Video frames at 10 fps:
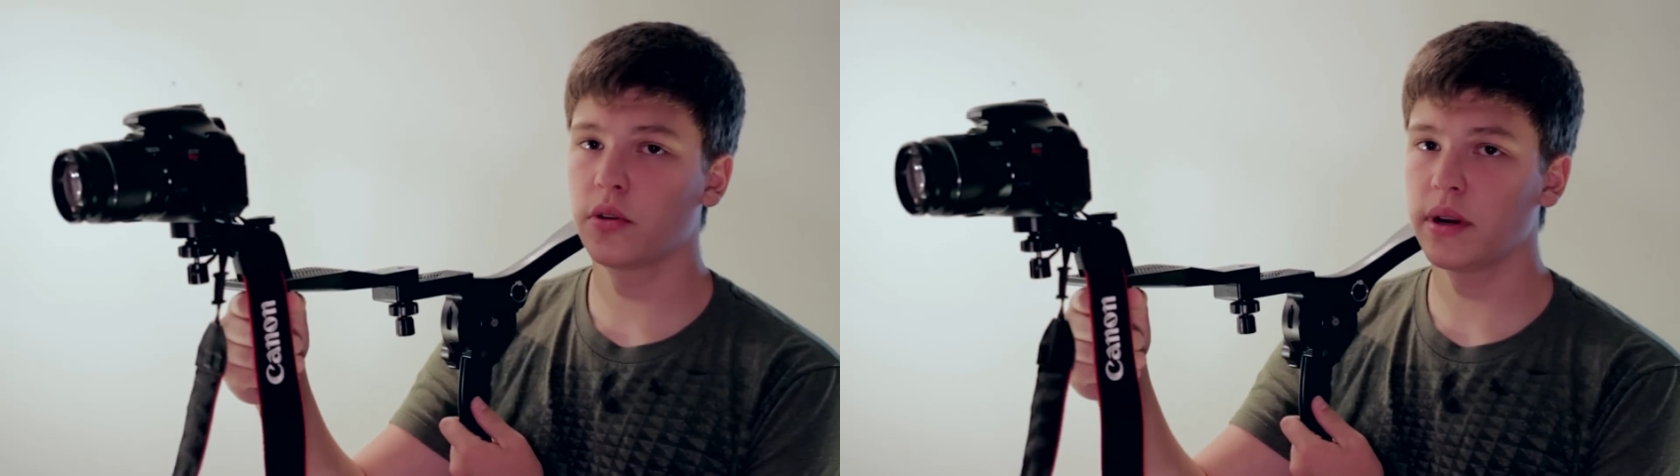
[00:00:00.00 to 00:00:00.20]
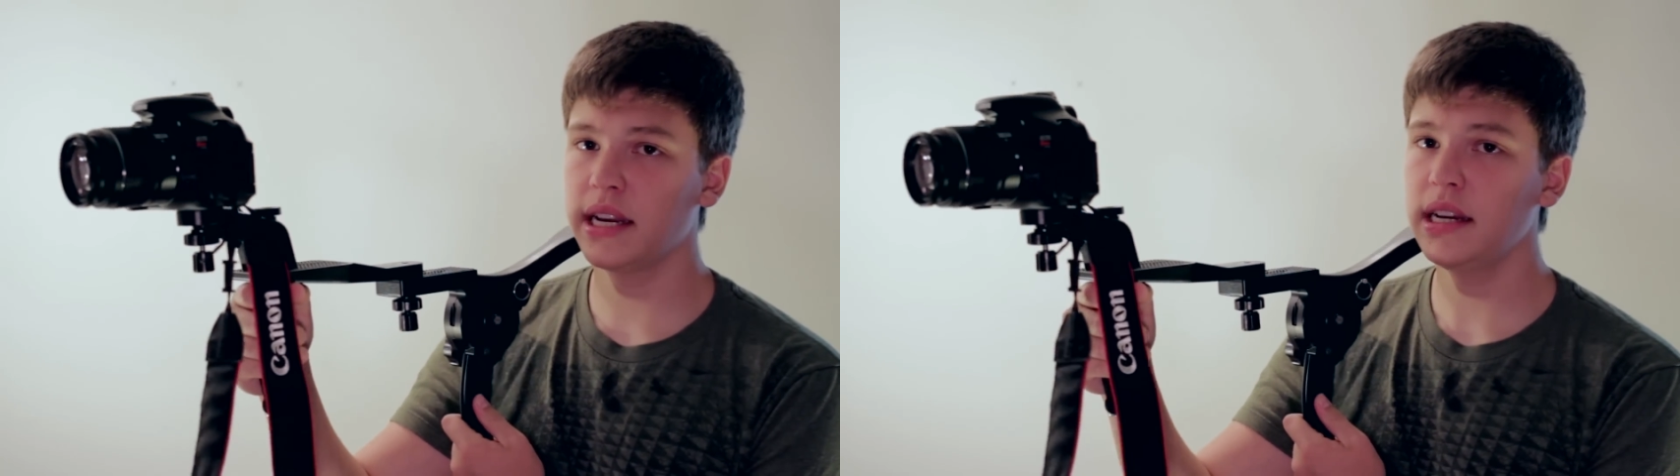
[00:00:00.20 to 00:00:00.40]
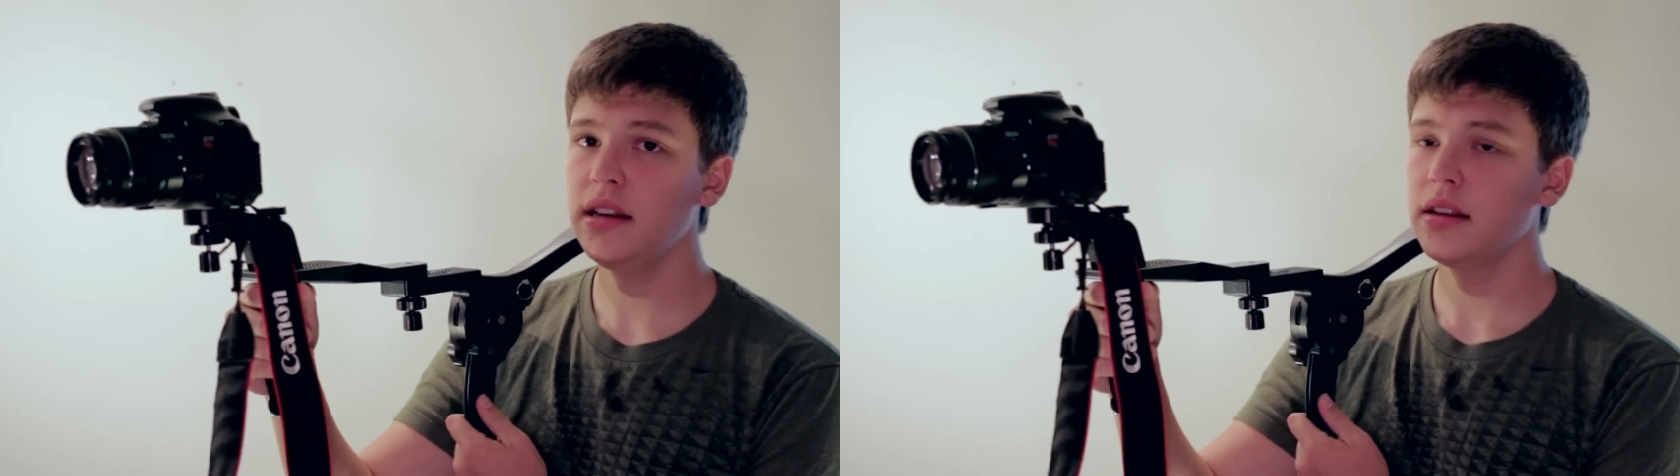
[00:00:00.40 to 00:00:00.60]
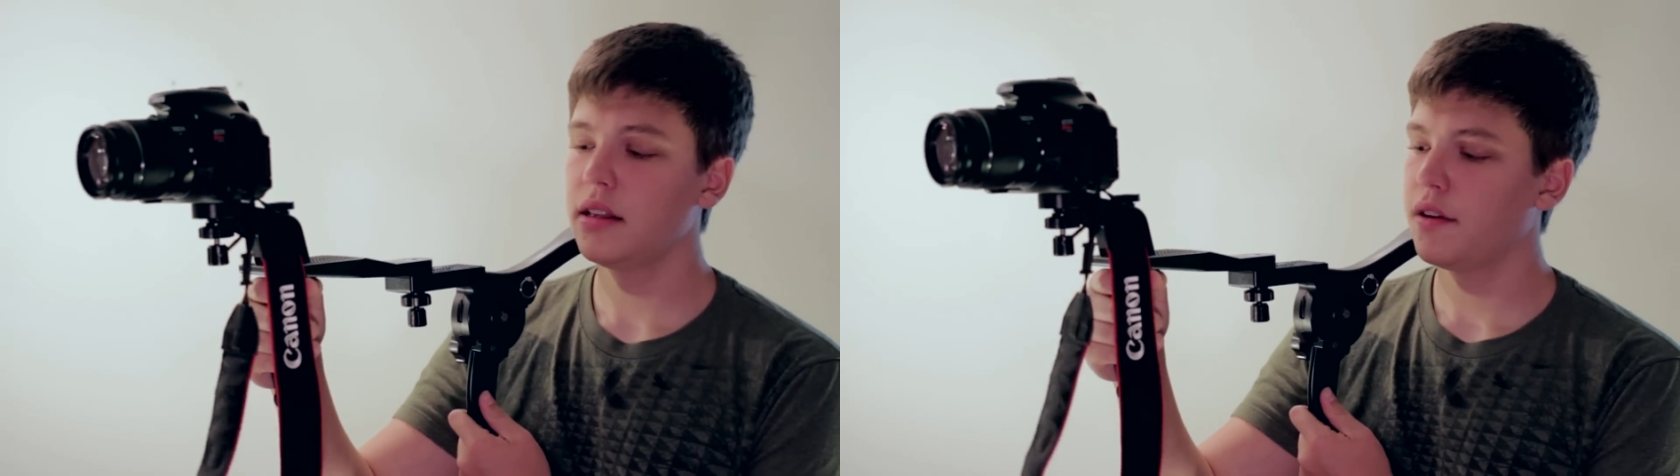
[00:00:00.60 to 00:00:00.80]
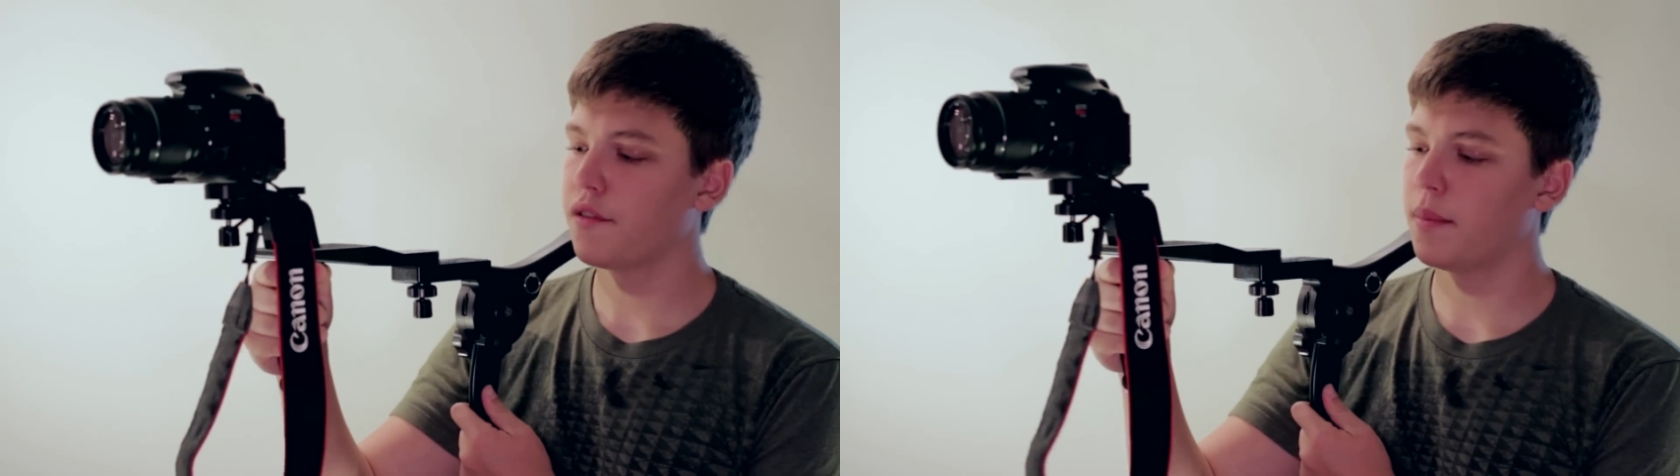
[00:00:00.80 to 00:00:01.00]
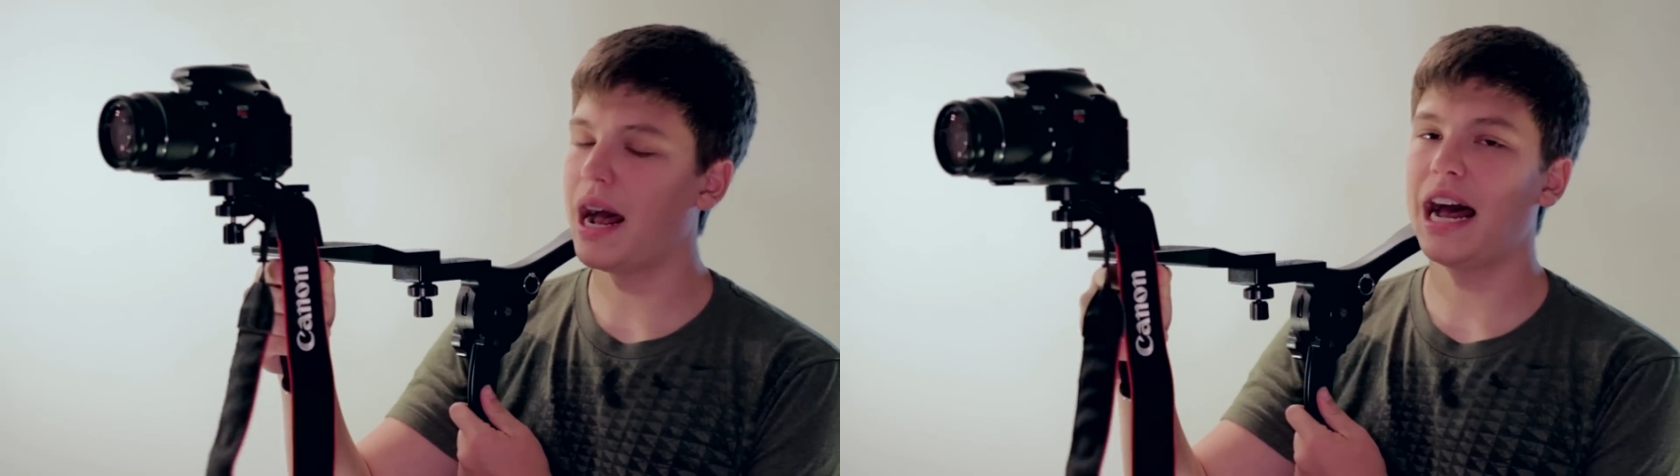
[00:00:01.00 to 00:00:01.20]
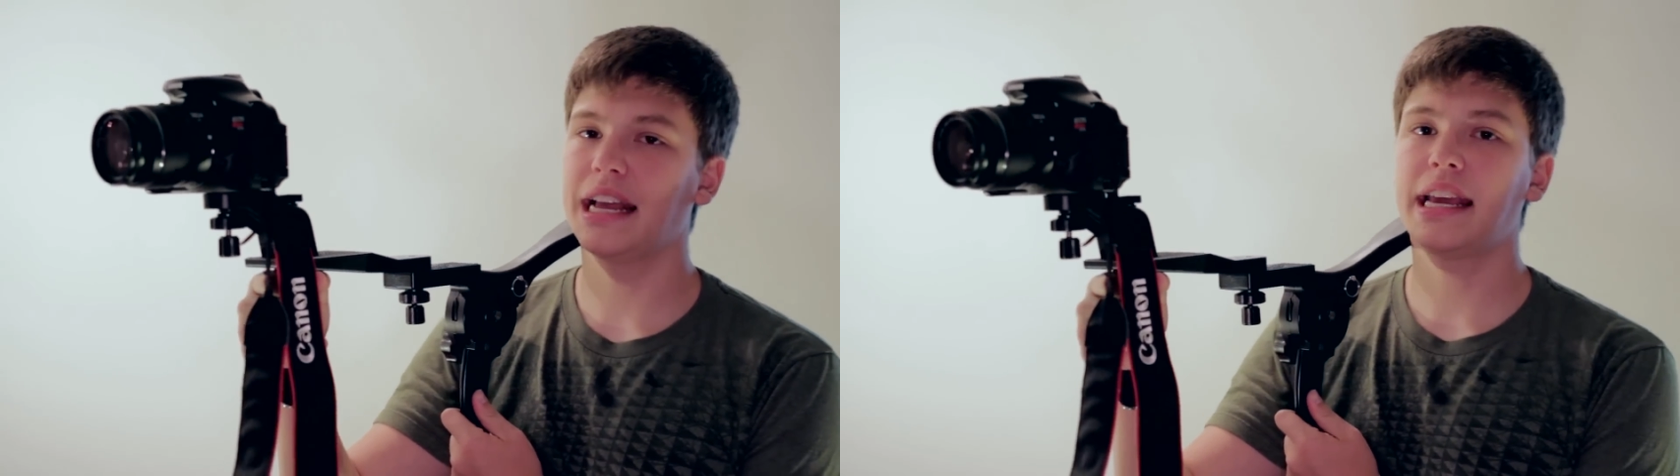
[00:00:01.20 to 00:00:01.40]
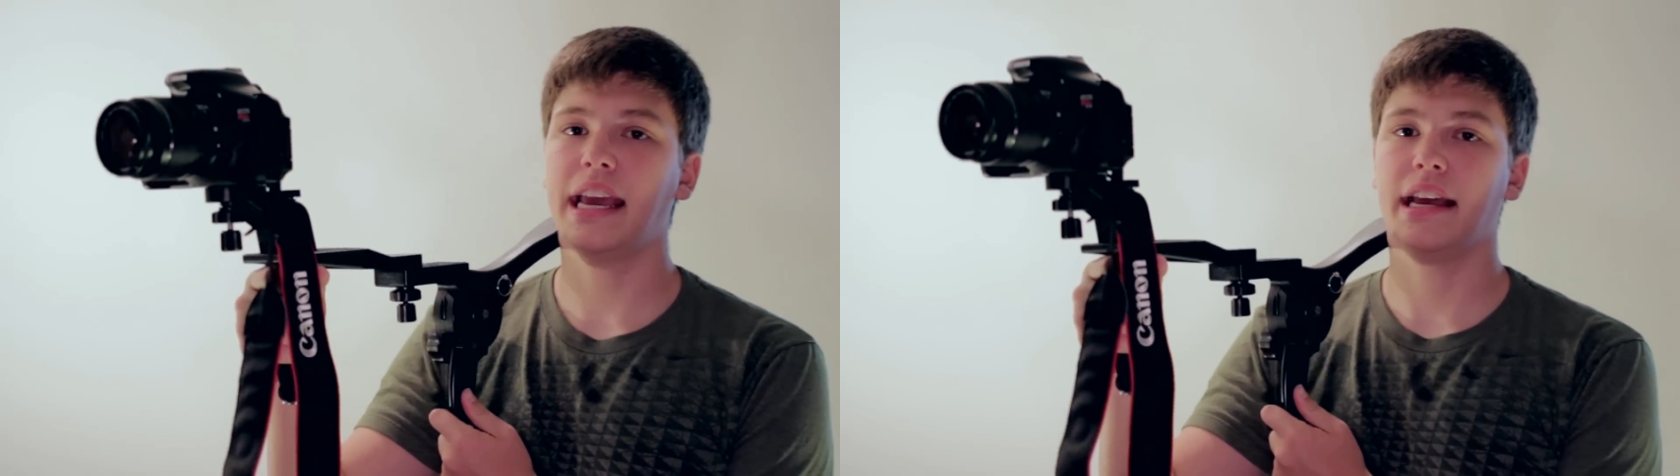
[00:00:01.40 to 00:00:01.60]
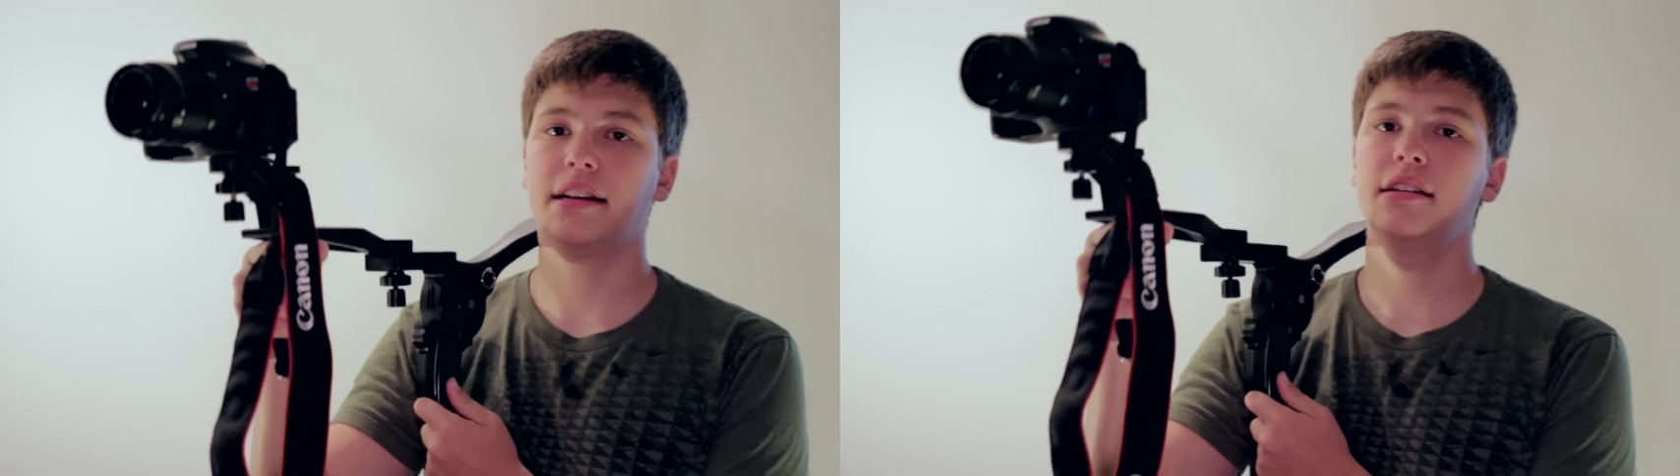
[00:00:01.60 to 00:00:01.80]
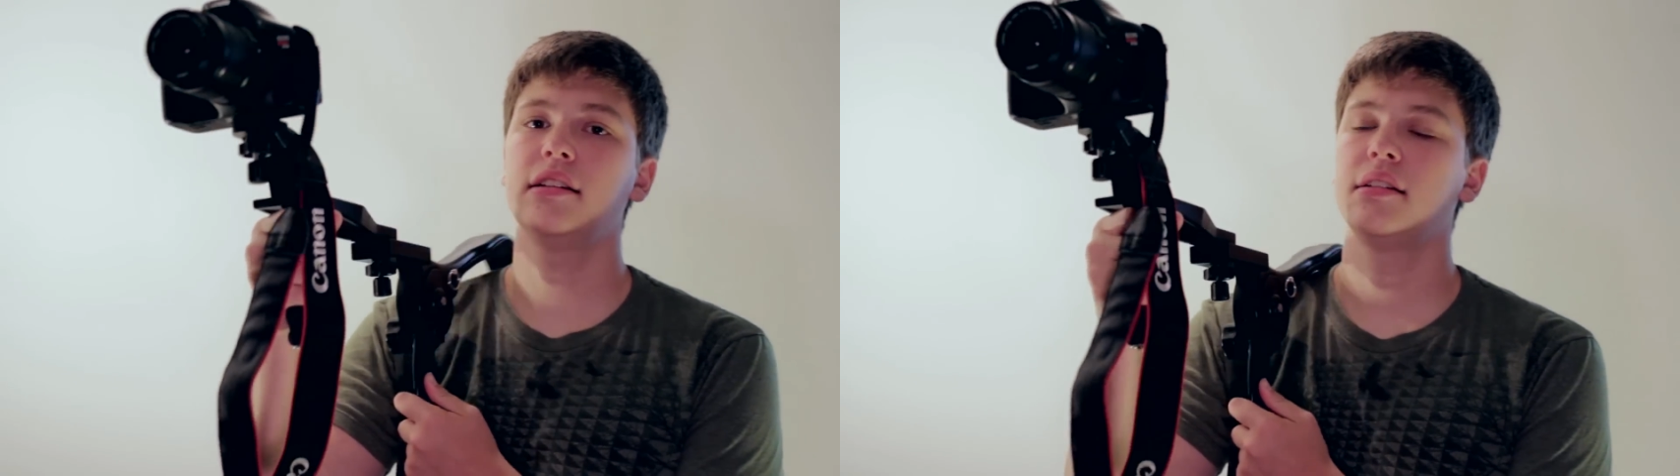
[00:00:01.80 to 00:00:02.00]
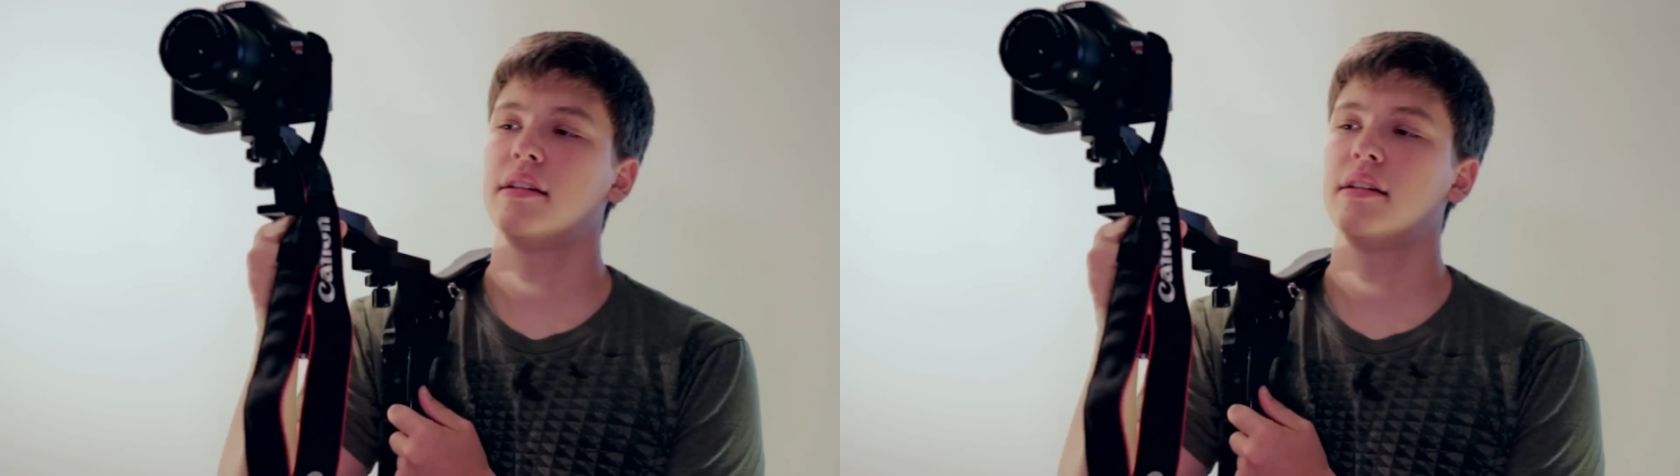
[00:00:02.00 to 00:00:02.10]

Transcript: rig from ICANN.